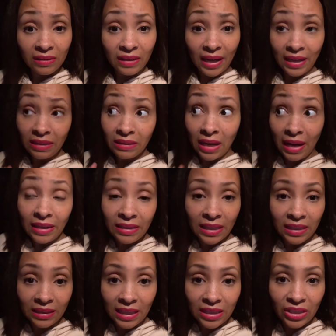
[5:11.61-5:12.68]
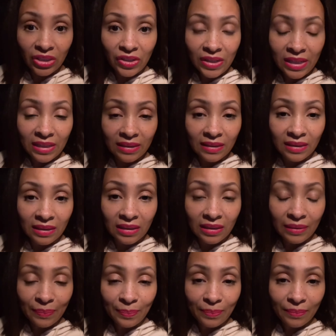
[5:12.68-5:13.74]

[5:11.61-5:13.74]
I, I take that seriously.